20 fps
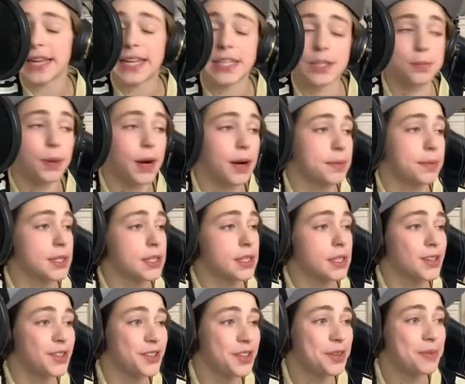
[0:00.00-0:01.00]
he's
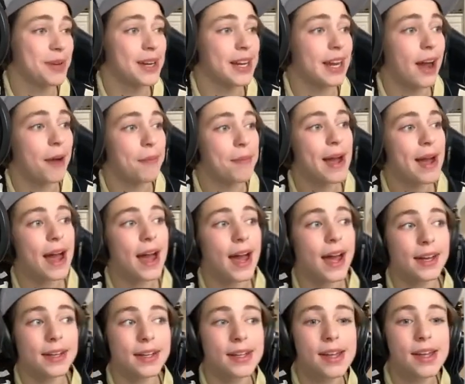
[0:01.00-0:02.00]
purposely only putting out
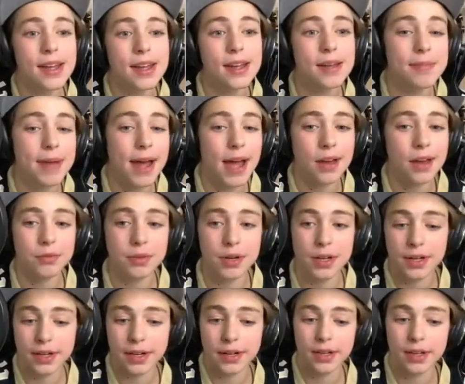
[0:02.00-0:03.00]
pad
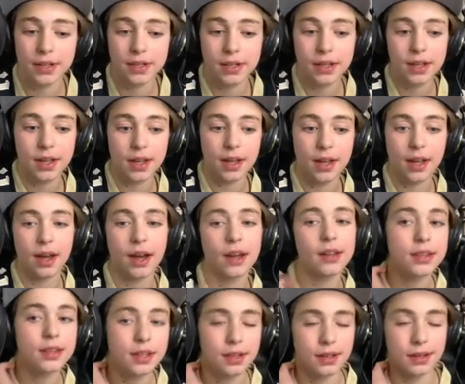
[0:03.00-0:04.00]
work. I
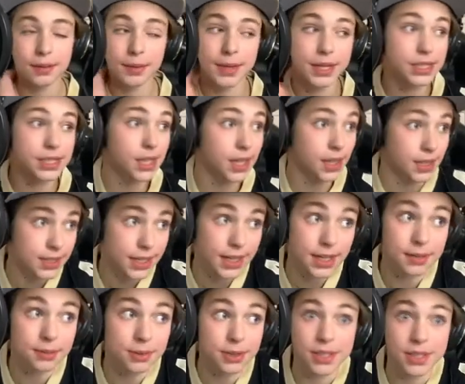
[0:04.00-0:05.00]
mean, it's not a
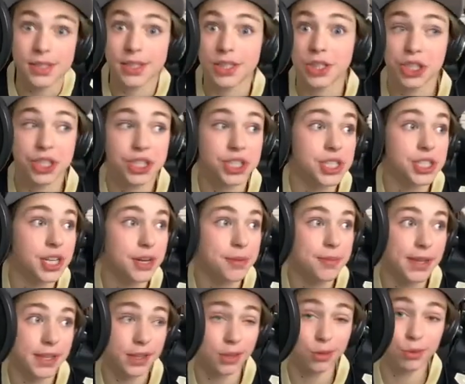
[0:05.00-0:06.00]
terrible decision. It's gonna
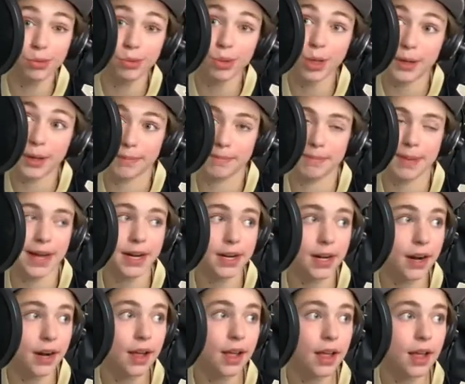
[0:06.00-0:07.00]
make you look
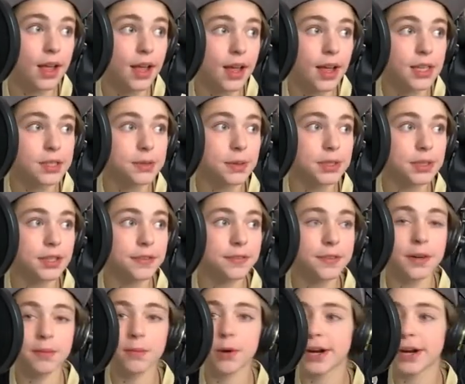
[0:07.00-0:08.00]
better, especially for more